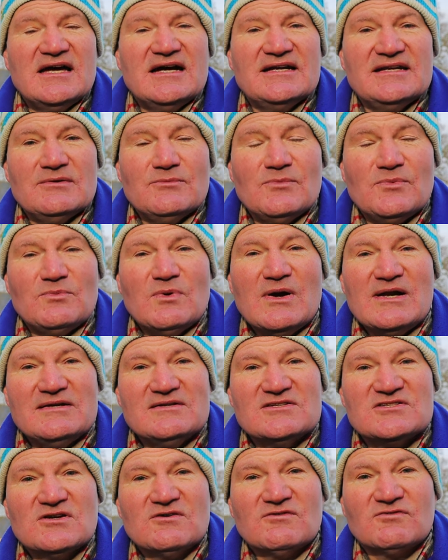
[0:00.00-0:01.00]
and it
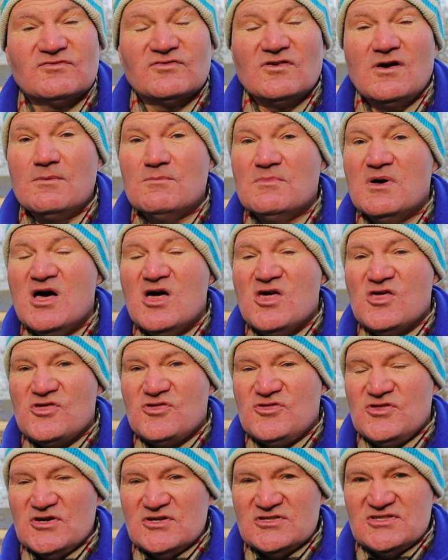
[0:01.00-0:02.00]
went from
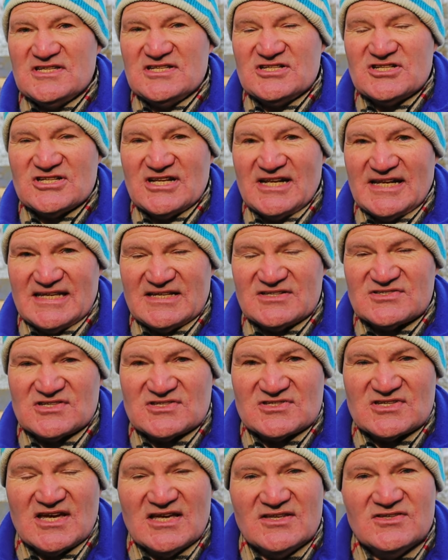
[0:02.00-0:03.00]
30 shillings
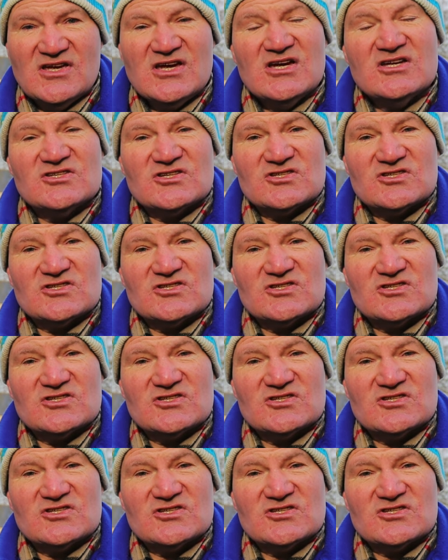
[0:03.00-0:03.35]
a tonne